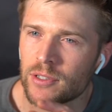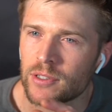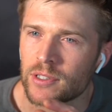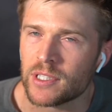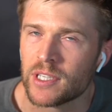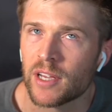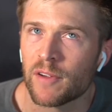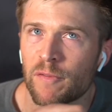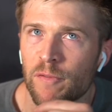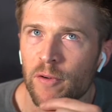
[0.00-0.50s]

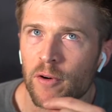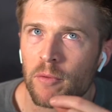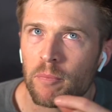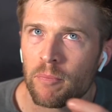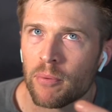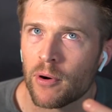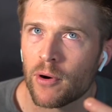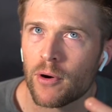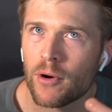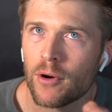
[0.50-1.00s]
differ
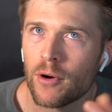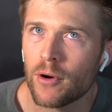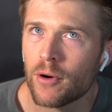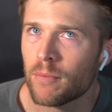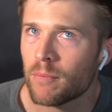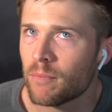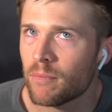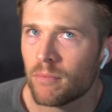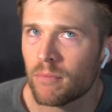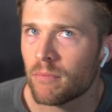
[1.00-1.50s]

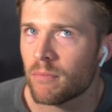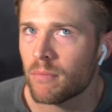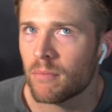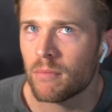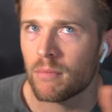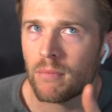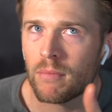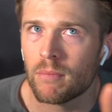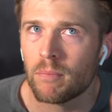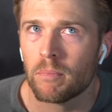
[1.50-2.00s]
per
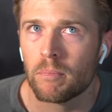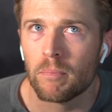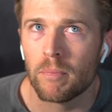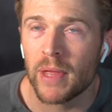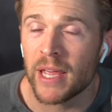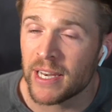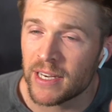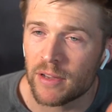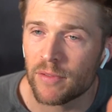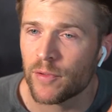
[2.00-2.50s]

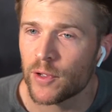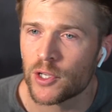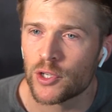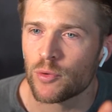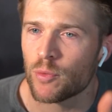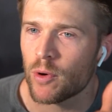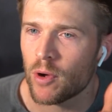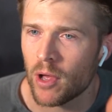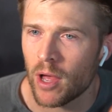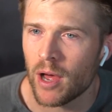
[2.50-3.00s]

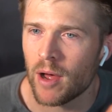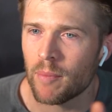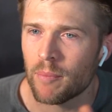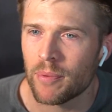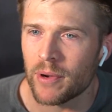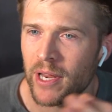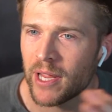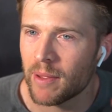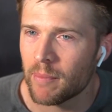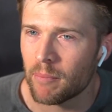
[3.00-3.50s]
individual
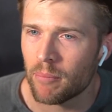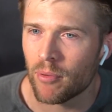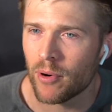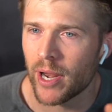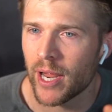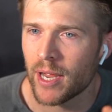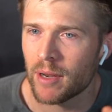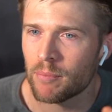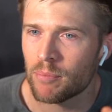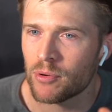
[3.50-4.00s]
company and
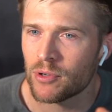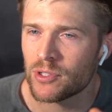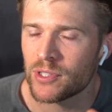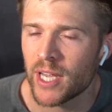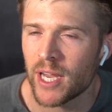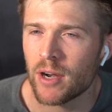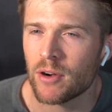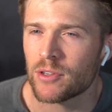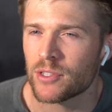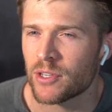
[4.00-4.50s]
brand per
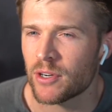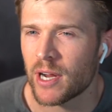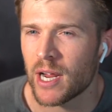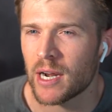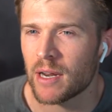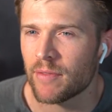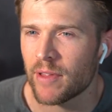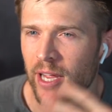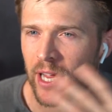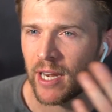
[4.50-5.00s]
se, or is there
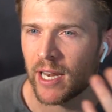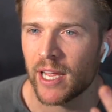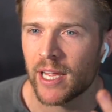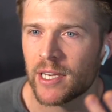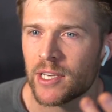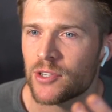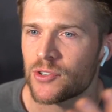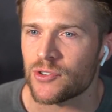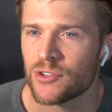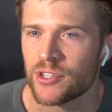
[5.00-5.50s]
kind of like an
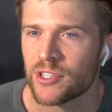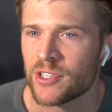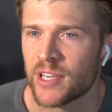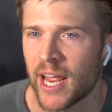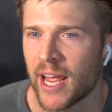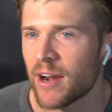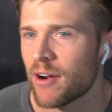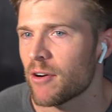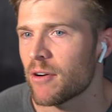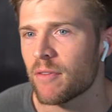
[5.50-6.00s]
industry
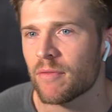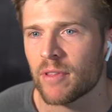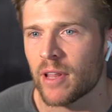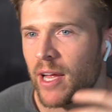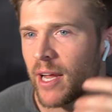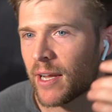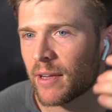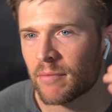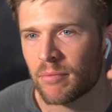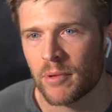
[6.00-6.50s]
standard of
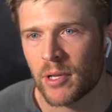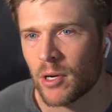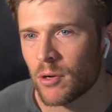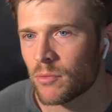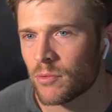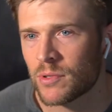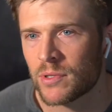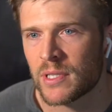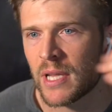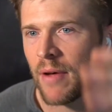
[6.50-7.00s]
like, you know,
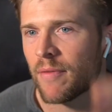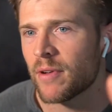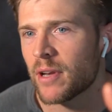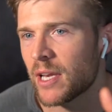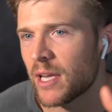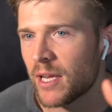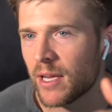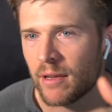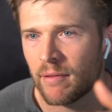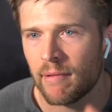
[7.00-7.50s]

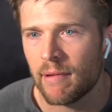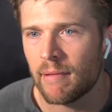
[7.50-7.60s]
73%